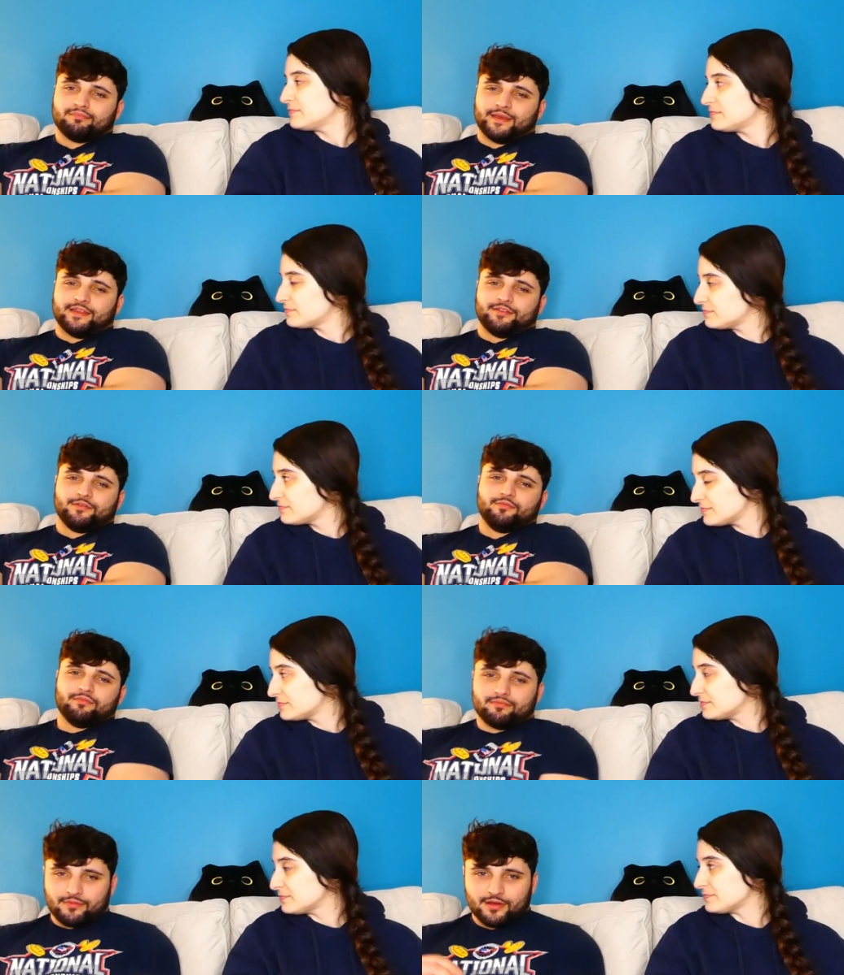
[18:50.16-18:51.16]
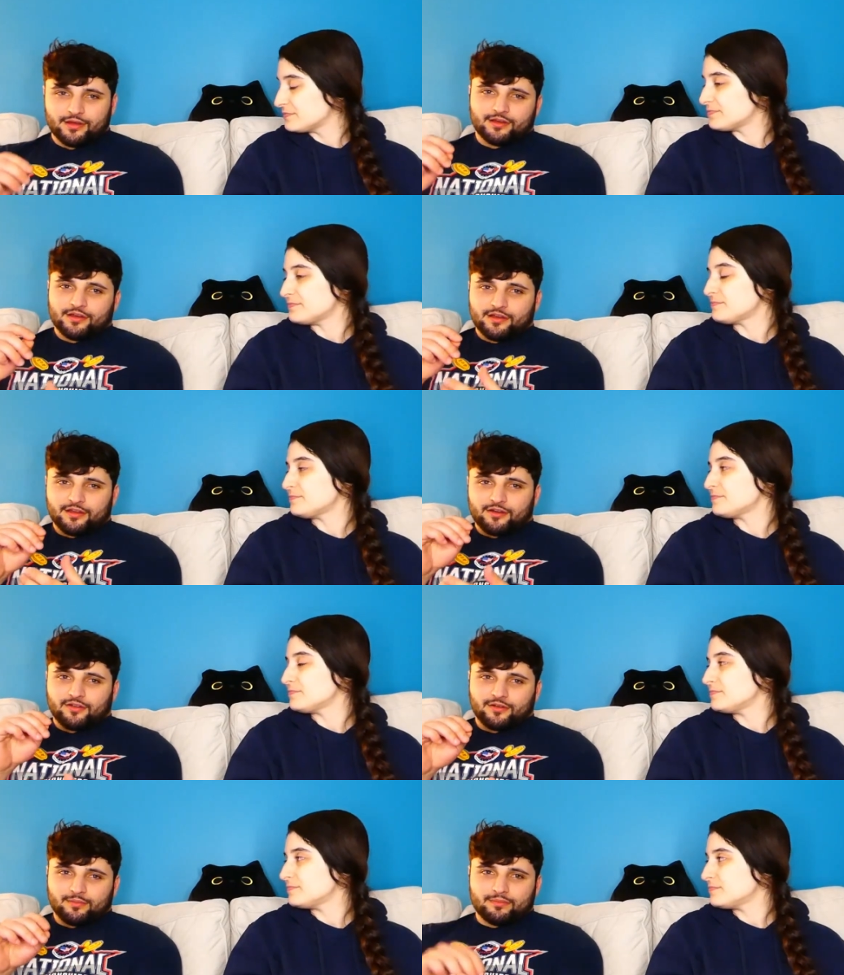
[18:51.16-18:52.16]
Speaker 1: be you
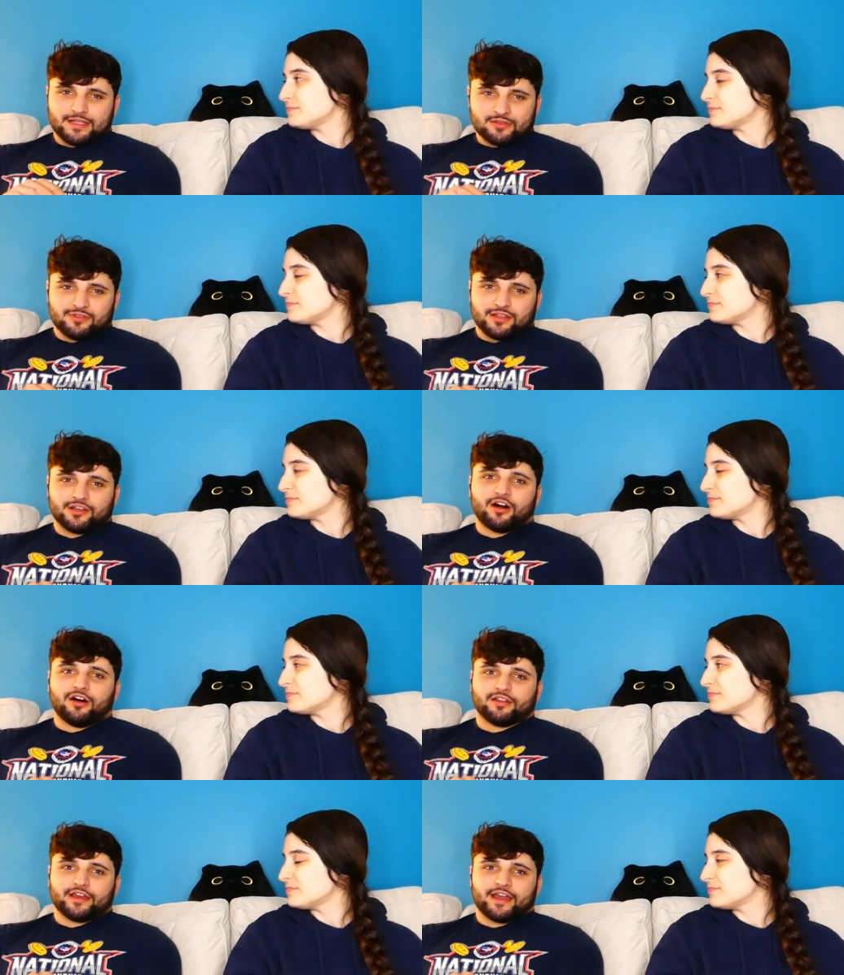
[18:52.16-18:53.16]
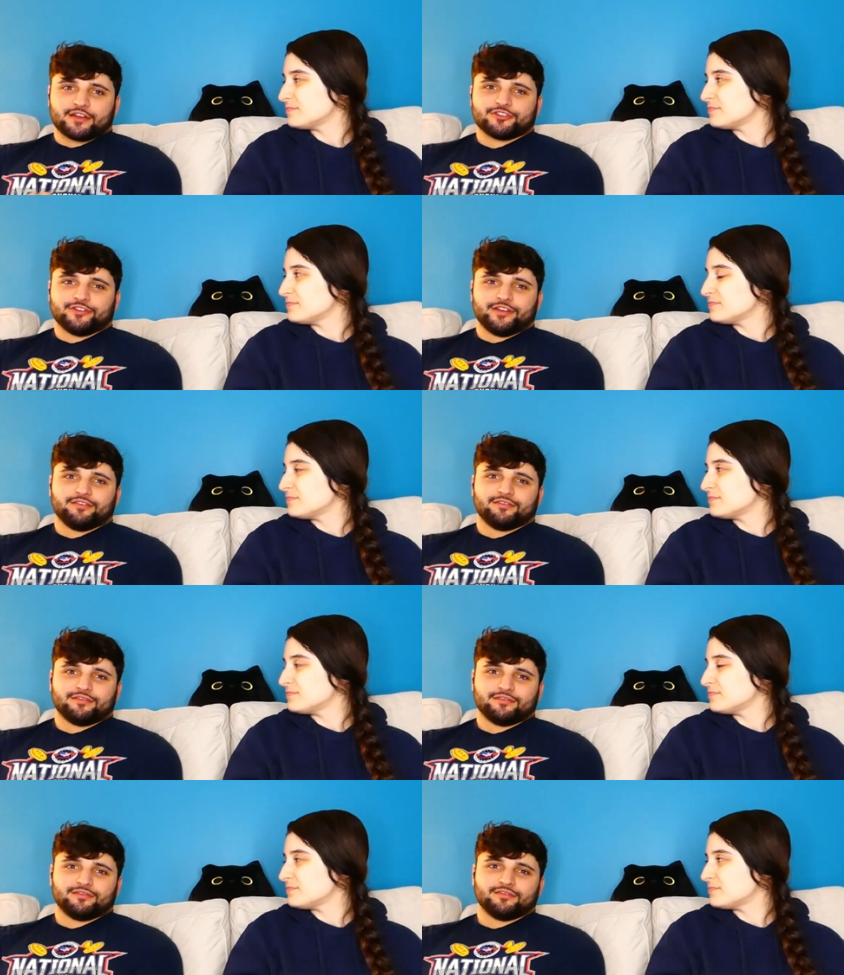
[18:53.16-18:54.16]
mess with a doll and actually.
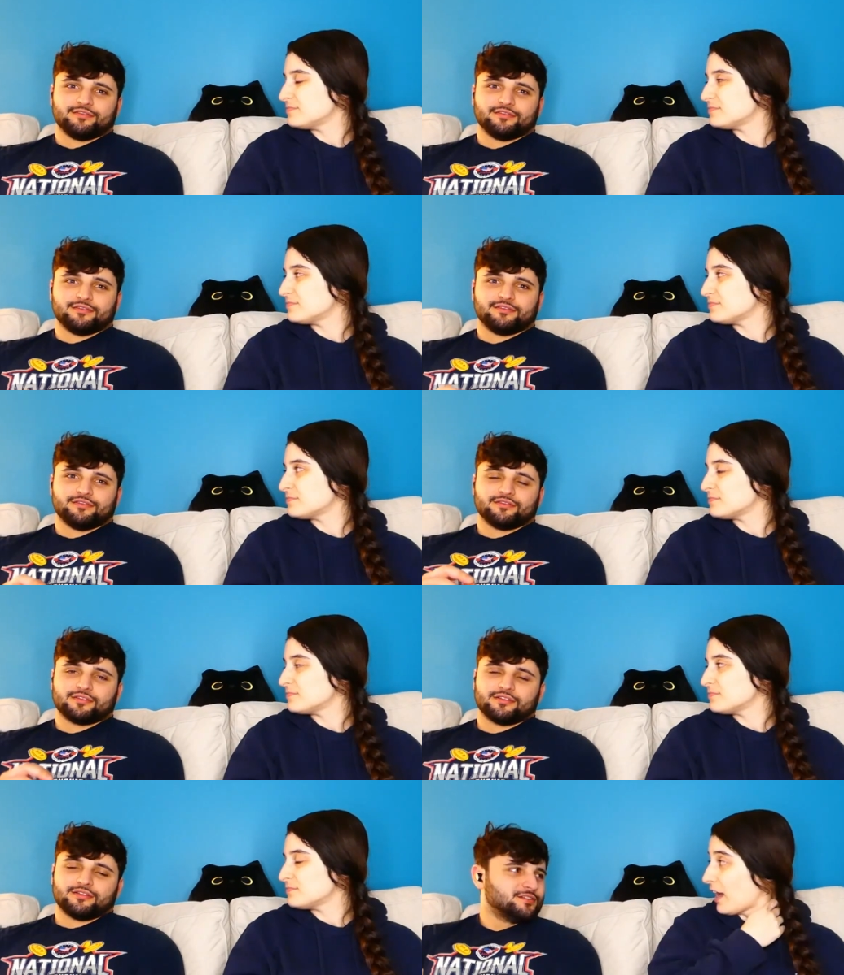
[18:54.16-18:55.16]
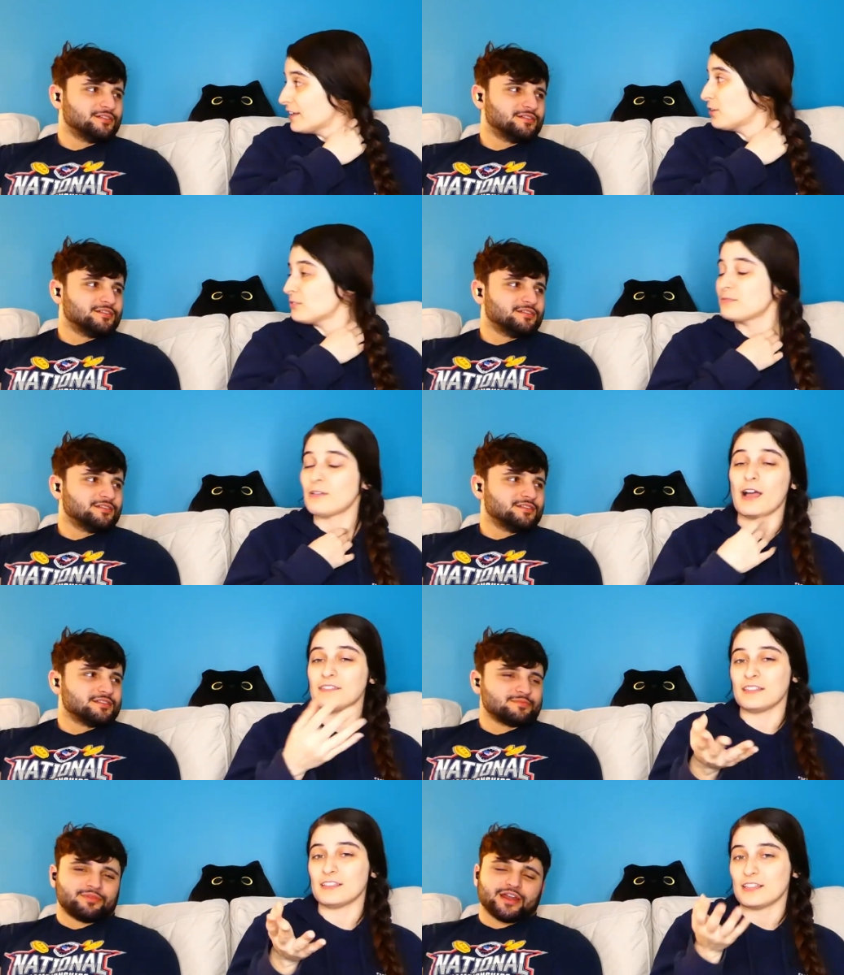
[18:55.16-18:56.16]
Speaker 2: I know. I
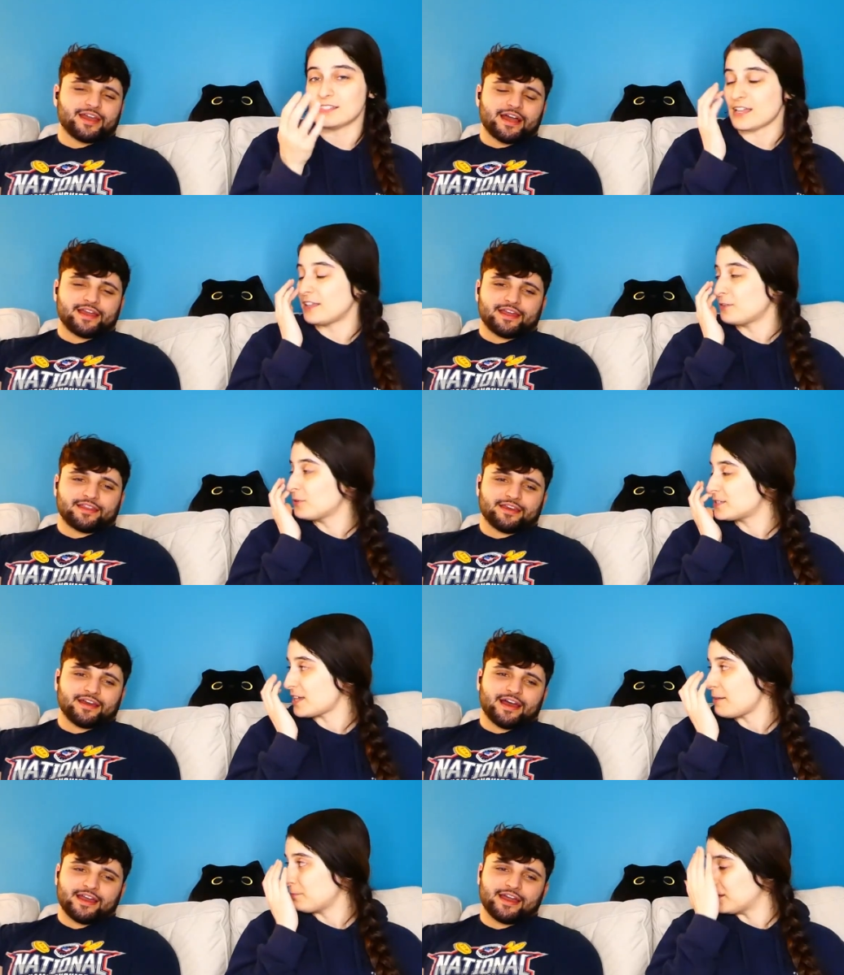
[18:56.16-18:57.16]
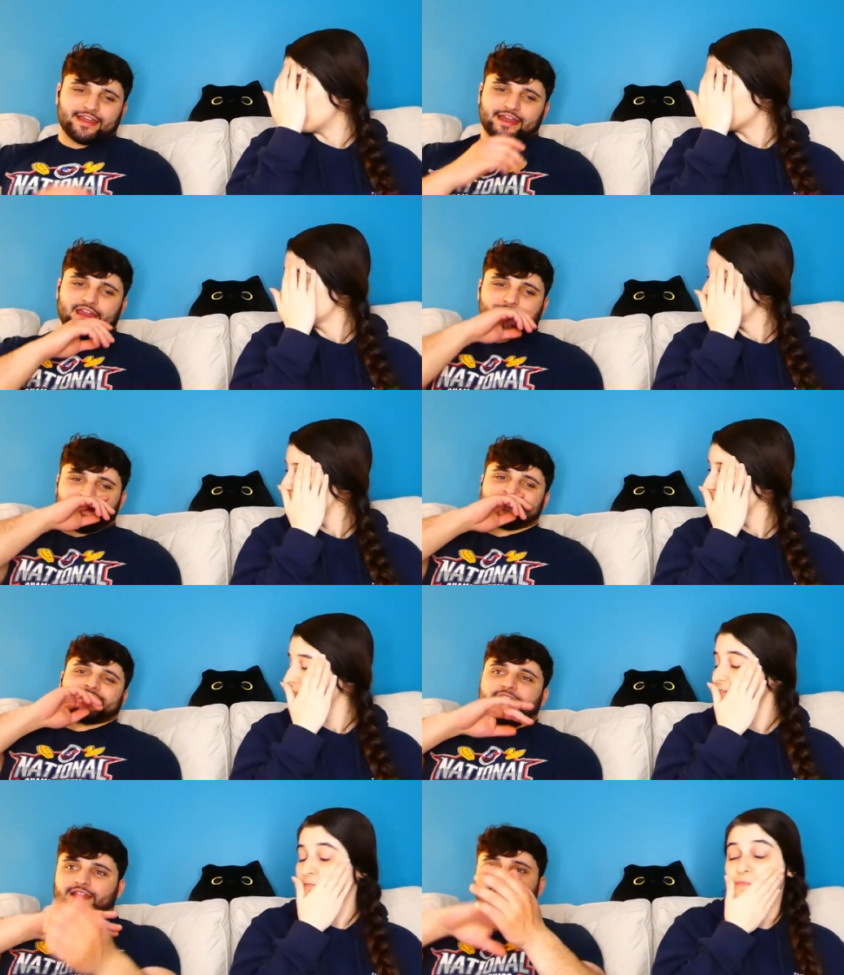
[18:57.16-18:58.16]
think but that's kind of what's that. happening. I, I, get
Speaker 1: it because
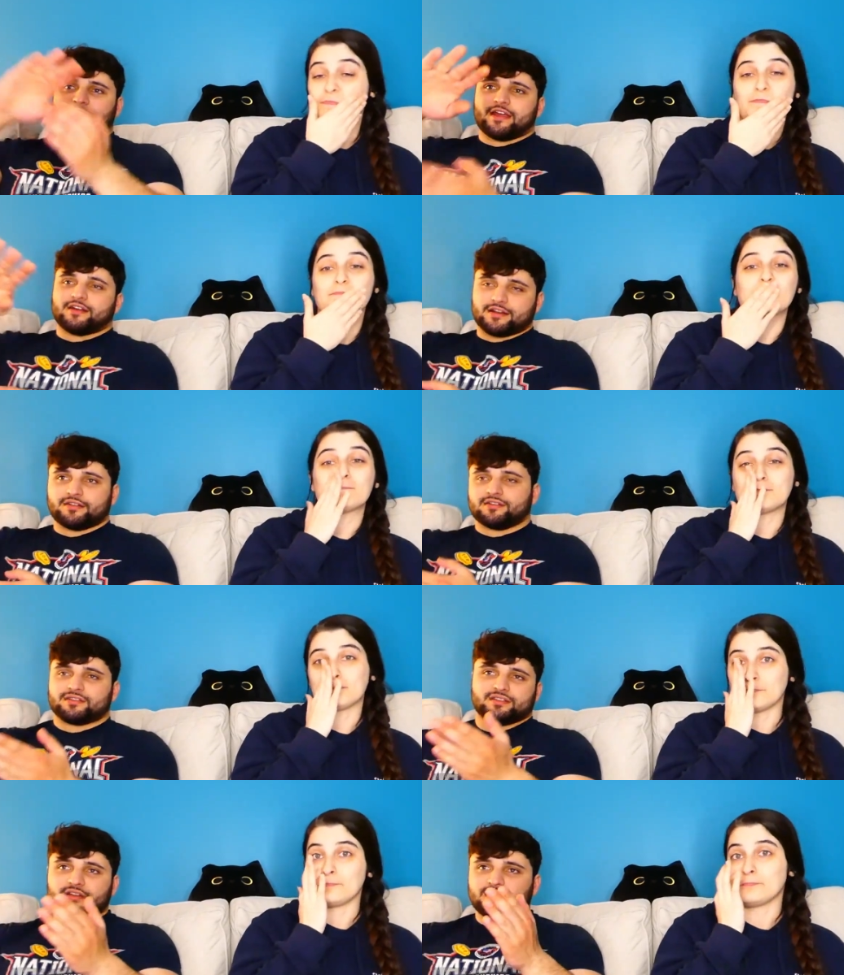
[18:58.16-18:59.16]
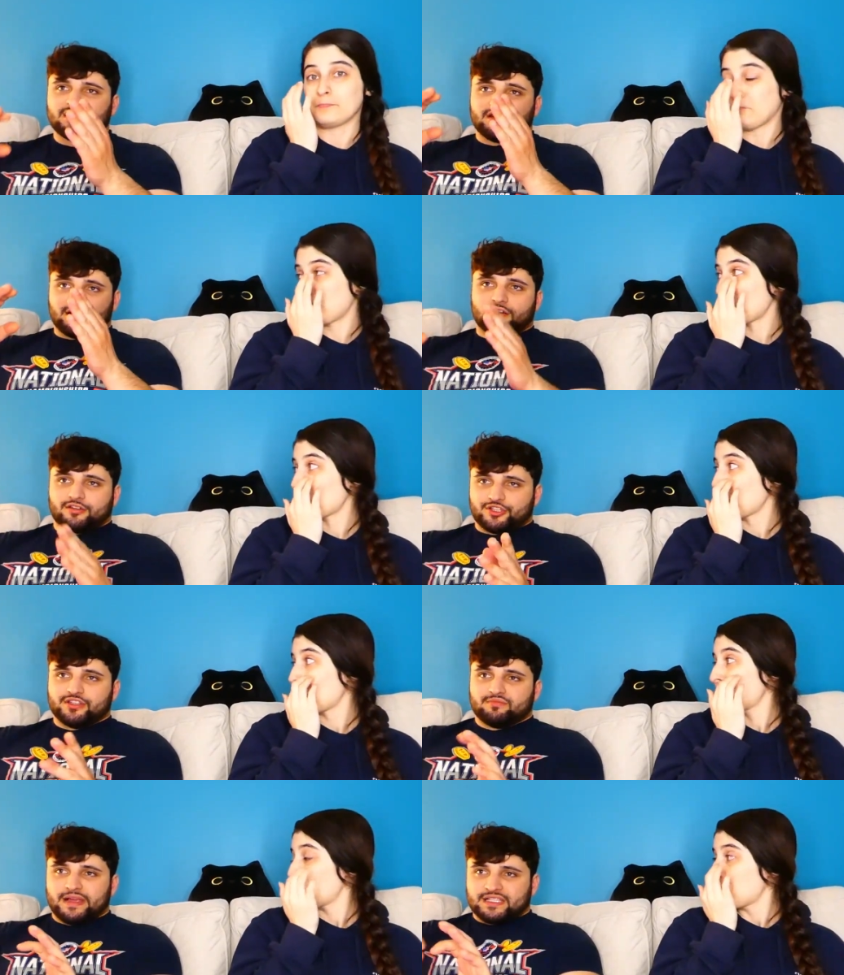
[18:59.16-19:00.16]
yeah, their characters are.
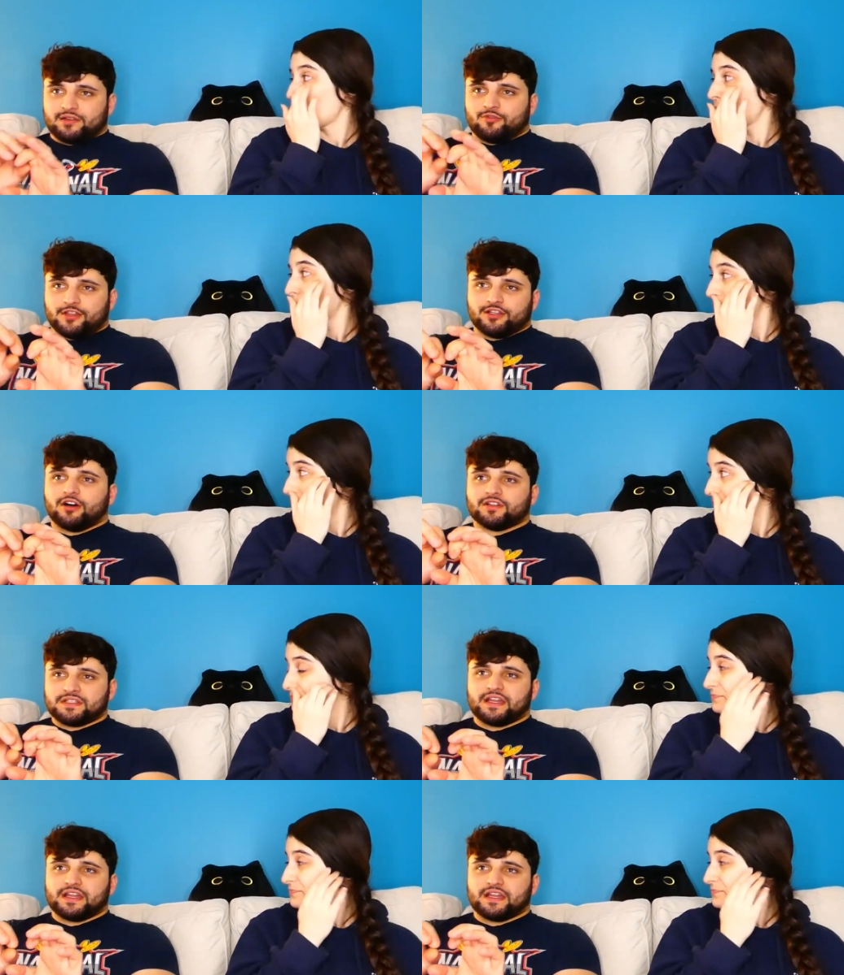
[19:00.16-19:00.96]
She's messing with the dolls in